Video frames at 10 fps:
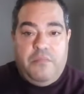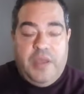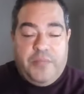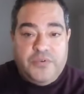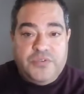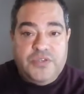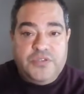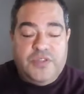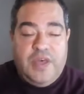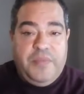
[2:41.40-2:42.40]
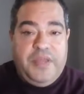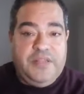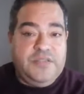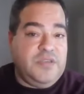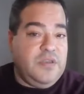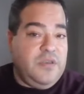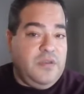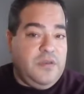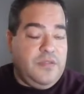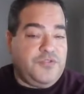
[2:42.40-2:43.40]
papers. So that means
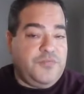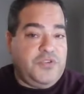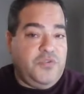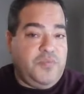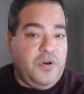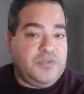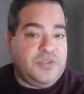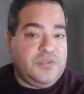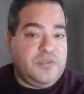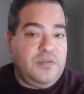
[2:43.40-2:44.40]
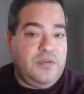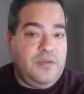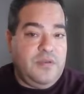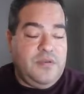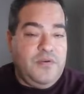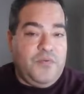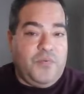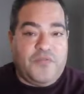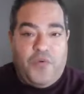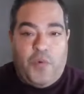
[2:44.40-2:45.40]
there should be 2 posts,
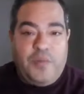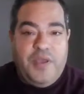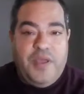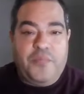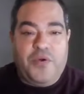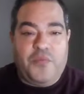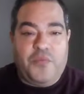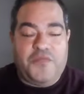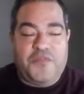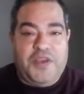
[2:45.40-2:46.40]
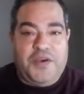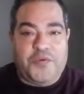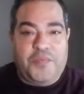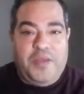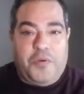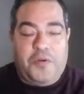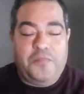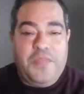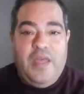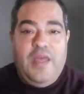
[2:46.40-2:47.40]
one for one paper and one for the other paper.
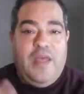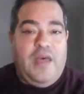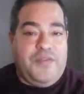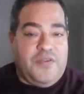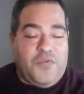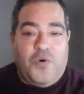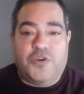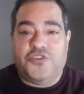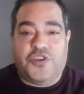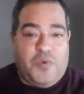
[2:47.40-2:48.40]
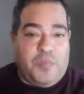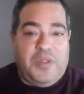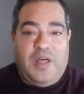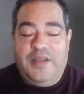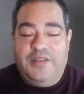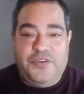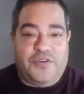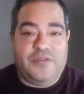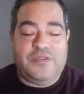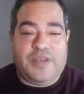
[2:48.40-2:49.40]
And then, of course, you're going to reply
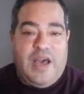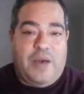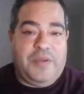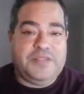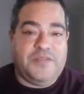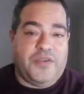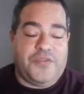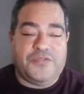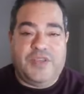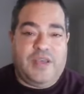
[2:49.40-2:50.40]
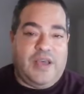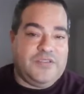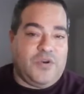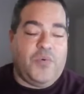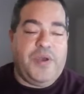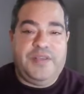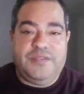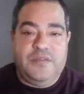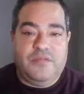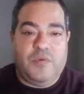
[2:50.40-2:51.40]
to the comments of others. As
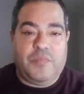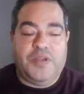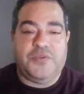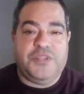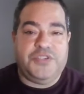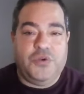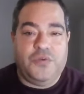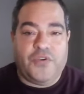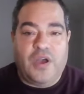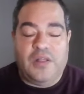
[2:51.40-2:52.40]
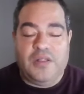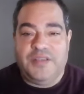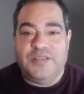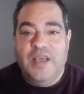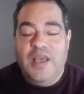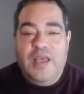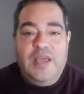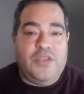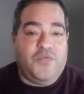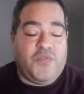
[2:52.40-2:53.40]
always, reply to at least 2 of your colleagues,
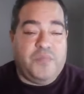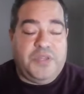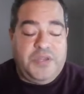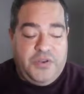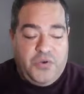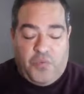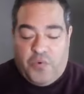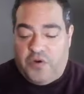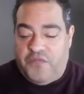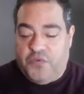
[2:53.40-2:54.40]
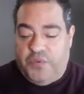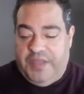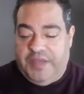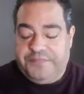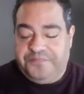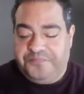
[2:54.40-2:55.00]
and you've completed your work for the week.